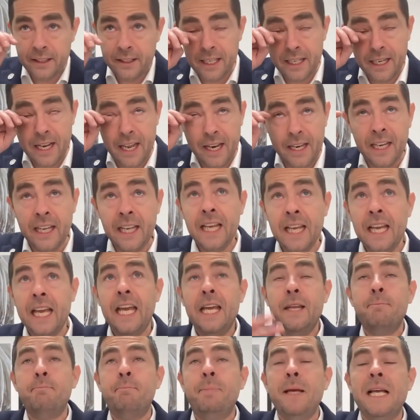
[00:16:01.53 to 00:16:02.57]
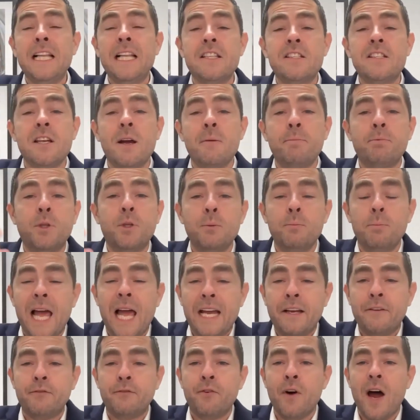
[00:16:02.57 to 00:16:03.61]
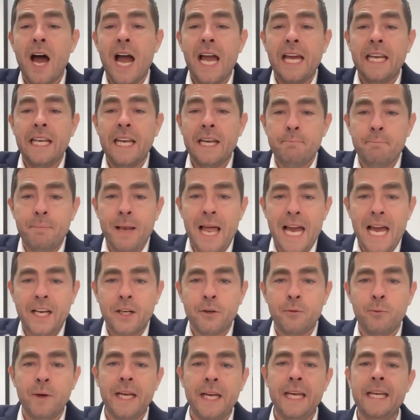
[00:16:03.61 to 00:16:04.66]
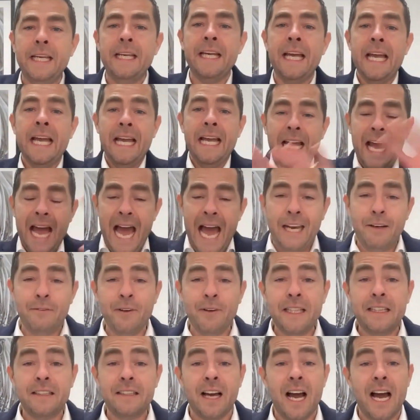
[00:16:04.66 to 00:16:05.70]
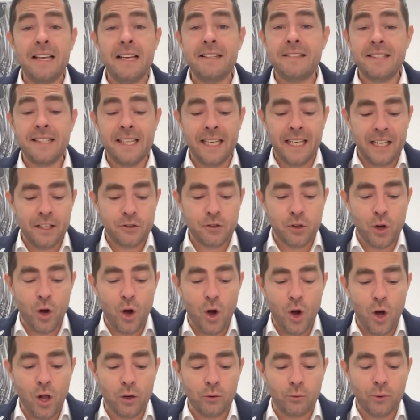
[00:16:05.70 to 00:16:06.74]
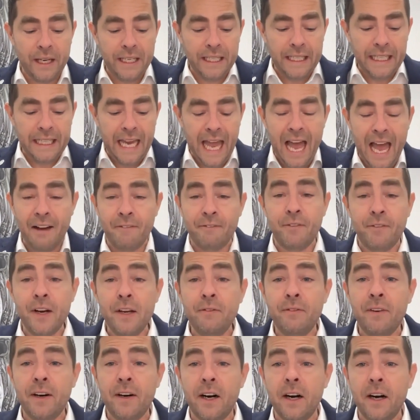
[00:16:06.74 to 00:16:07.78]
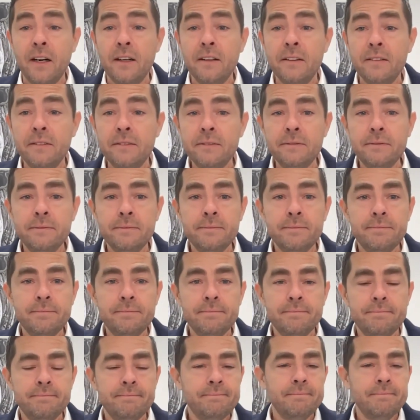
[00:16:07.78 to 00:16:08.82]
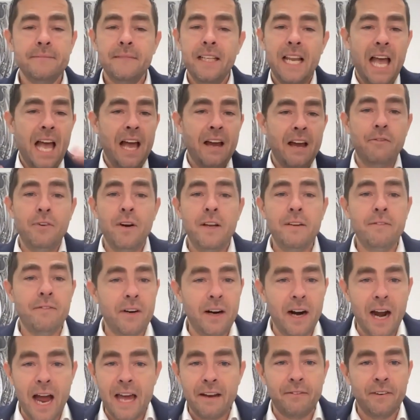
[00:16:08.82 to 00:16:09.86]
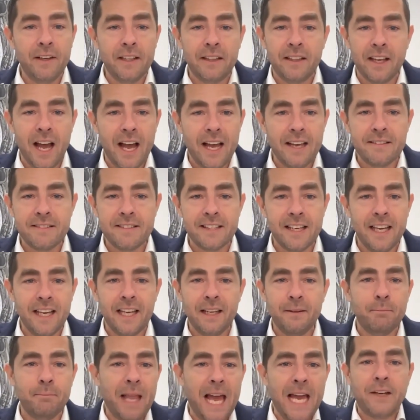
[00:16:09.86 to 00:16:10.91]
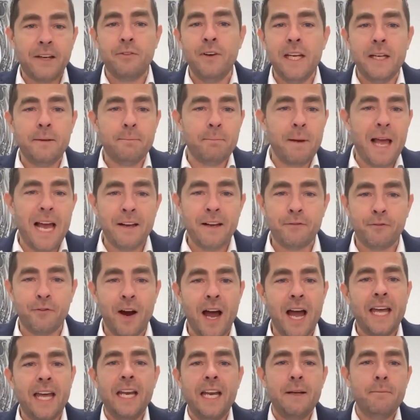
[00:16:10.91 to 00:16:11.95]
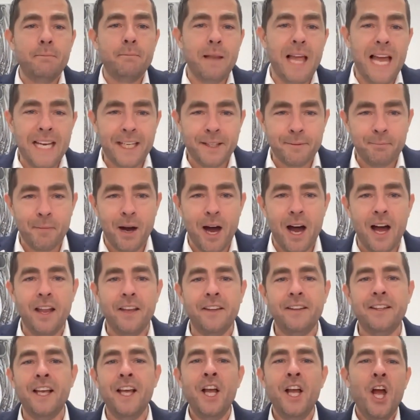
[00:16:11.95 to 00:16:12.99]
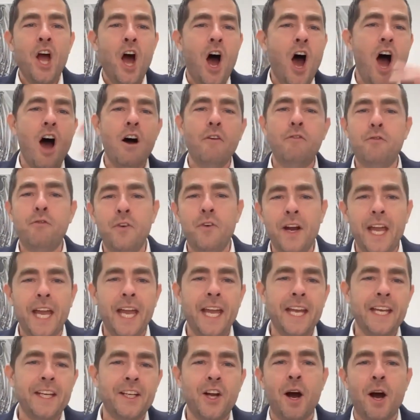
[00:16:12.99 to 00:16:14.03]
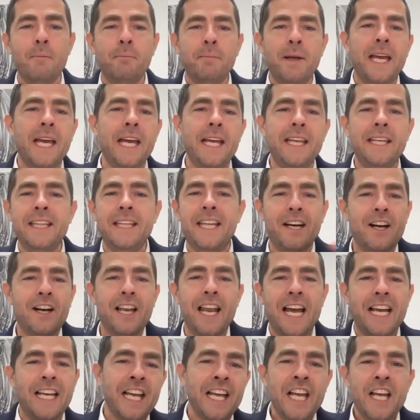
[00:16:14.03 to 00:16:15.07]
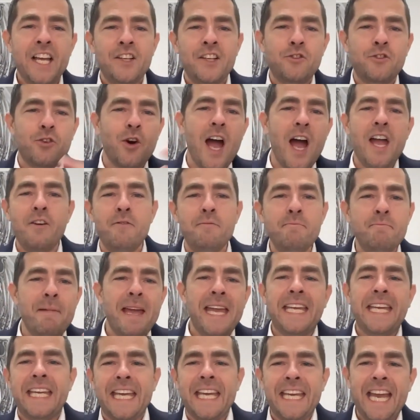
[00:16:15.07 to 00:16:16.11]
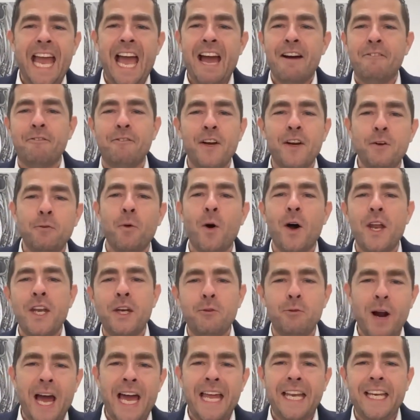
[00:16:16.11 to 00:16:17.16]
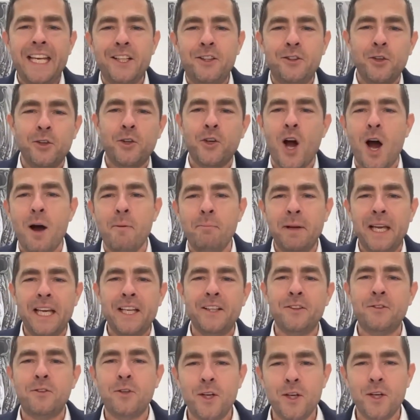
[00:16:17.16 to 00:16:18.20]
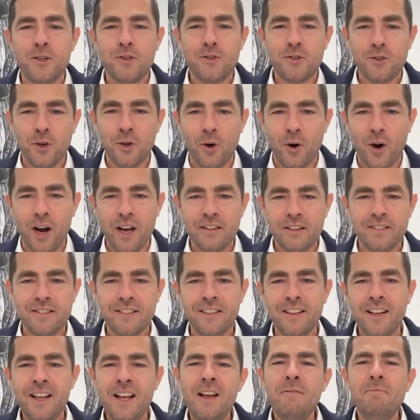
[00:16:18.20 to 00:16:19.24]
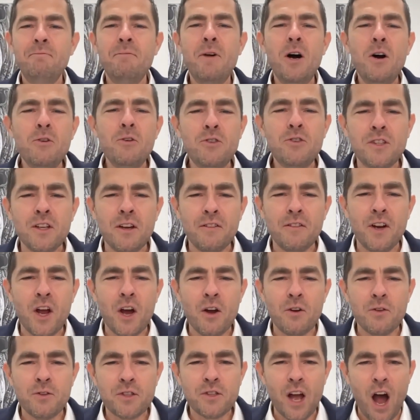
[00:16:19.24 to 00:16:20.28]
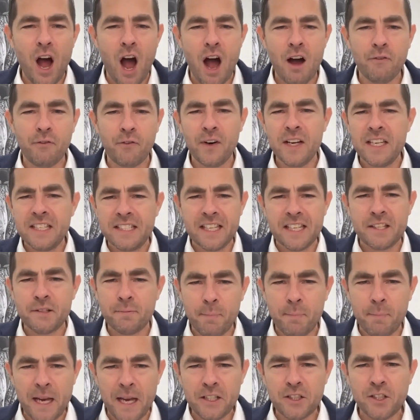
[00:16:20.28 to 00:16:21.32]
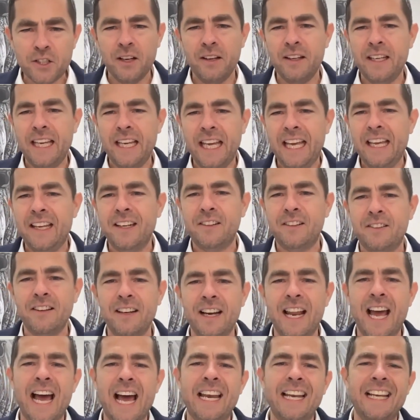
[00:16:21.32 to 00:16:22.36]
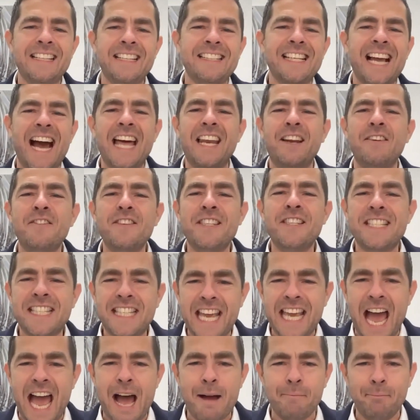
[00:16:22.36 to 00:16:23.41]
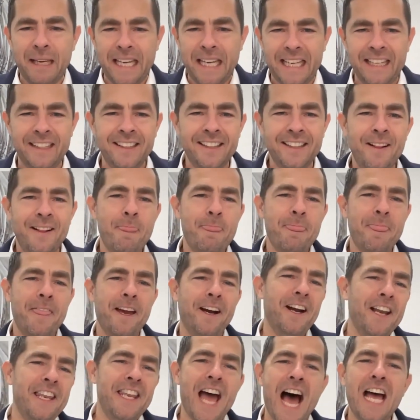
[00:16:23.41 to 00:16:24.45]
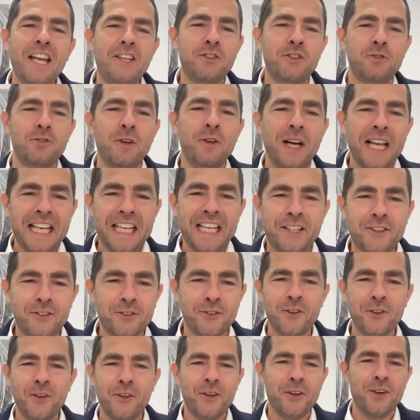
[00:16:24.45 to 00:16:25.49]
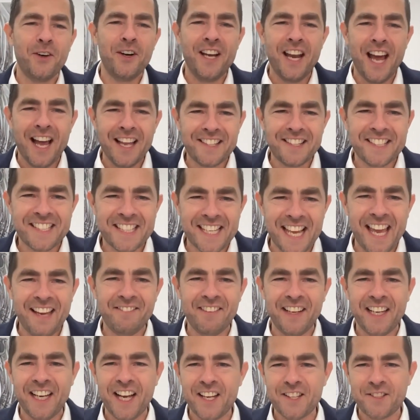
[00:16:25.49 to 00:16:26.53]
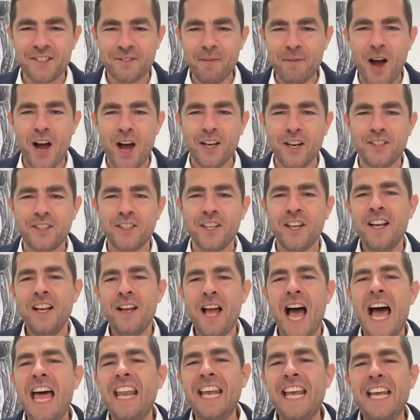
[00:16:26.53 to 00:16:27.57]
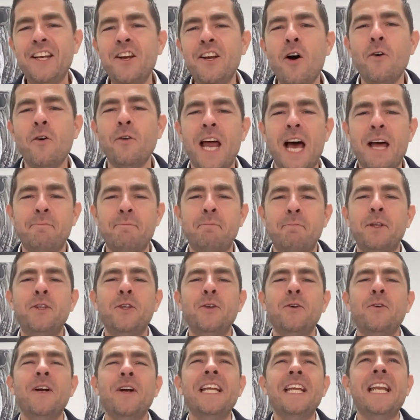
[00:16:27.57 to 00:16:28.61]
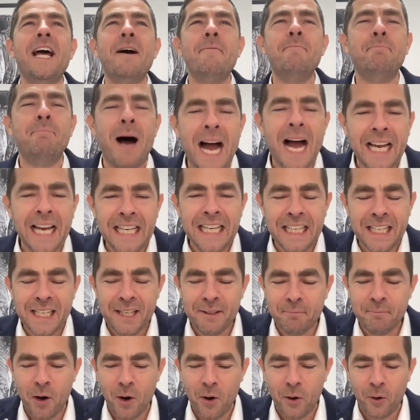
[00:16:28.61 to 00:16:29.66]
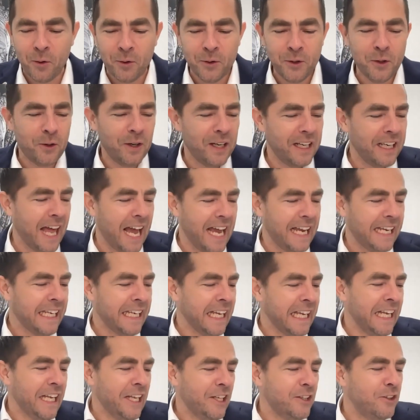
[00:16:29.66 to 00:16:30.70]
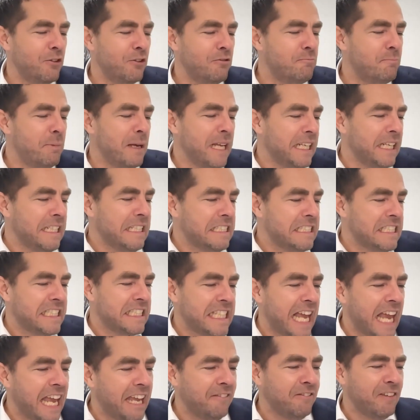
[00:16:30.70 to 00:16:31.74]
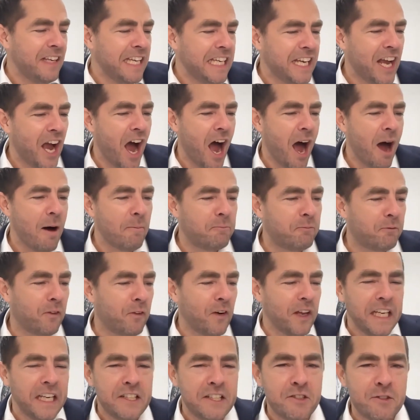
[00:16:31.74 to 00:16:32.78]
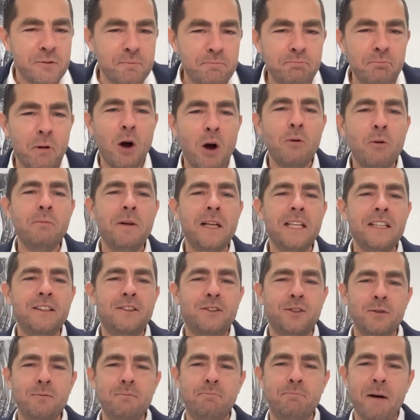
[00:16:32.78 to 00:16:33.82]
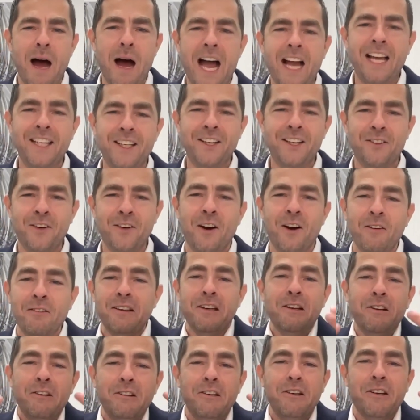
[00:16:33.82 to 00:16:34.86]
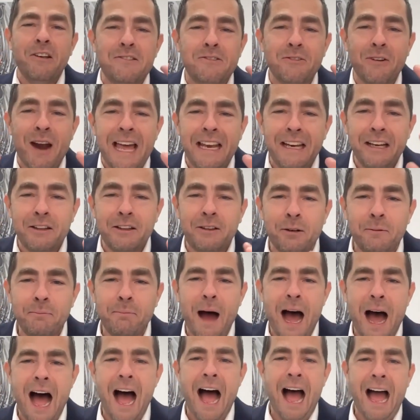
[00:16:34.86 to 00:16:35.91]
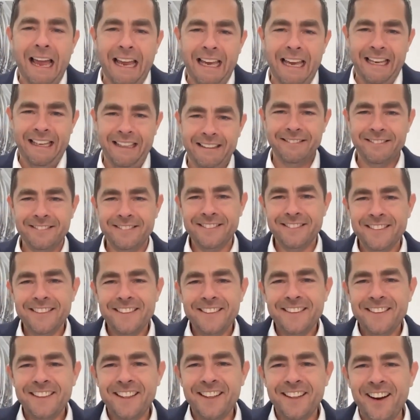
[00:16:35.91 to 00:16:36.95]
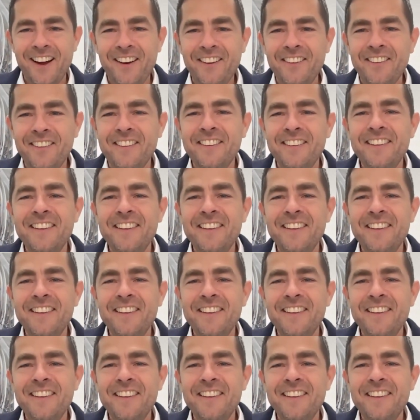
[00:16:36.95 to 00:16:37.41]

And then it builds up to Black Friday, Black Week. Advertising is already everywhere. Everywhere advertising, Black Week, Black Friday, Black Month, offering, come in. They're like trying making everyone ready to come into the stores. Most of those offers, especially on the internet, is kind of scammy. They're not really true. You're not saving as much, and they know that, but you're in a buying mode. You're in like, you've been saving up for this moment to buy, you know, and you're just ready to buy, you know?